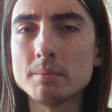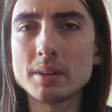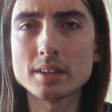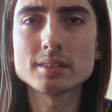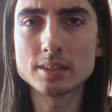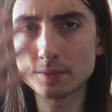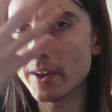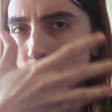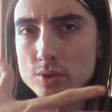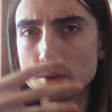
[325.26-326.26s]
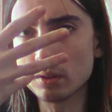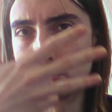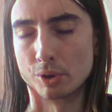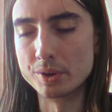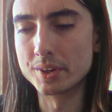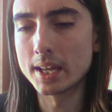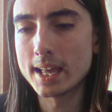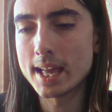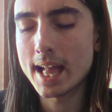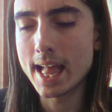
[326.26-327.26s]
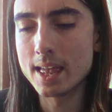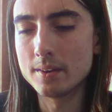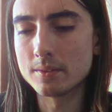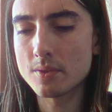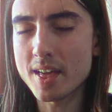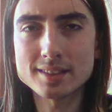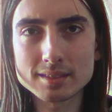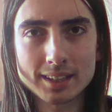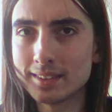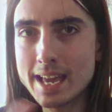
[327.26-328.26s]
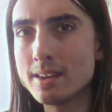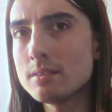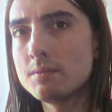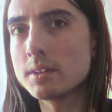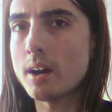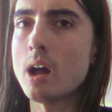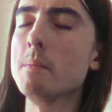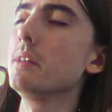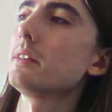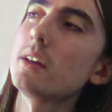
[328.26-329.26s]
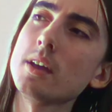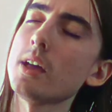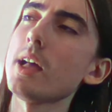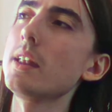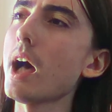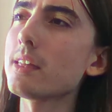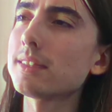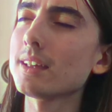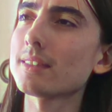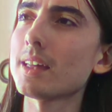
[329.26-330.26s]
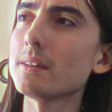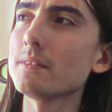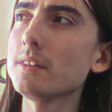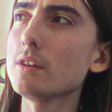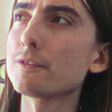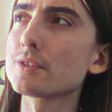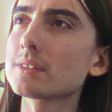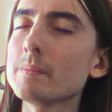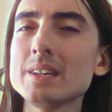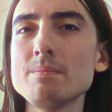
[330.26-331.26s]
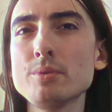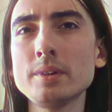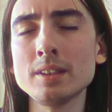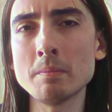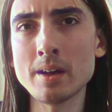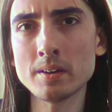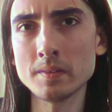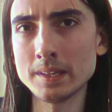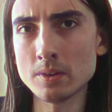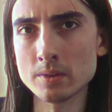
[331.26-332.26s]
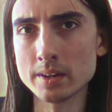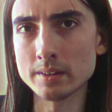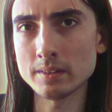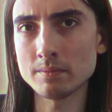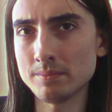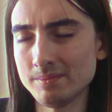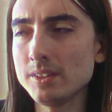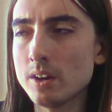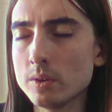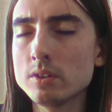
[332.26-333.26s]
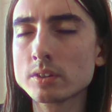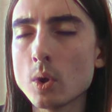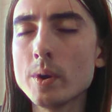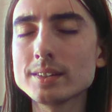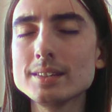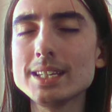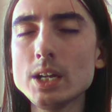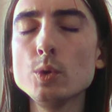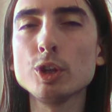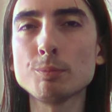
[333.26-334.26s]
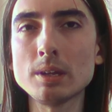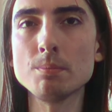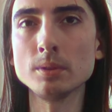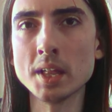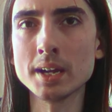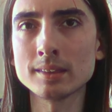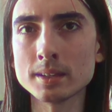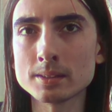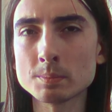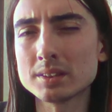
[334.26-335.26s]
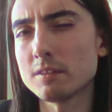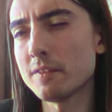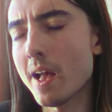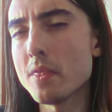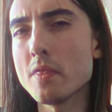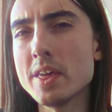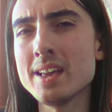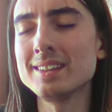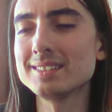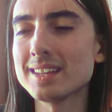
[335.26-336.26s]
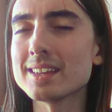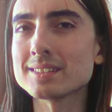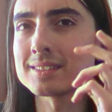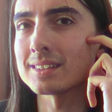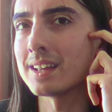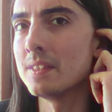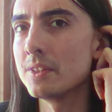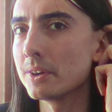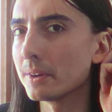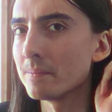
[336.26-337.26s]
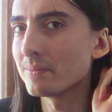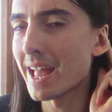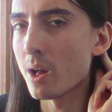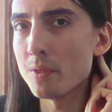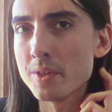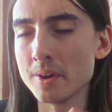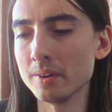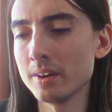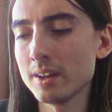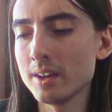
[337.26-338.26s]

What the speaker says: because his face was all burned, and that's like the end of the comment. And I think that, for somebody putting them out on the internet, you're going to deal with people like this. But the fact that they exist and they're out there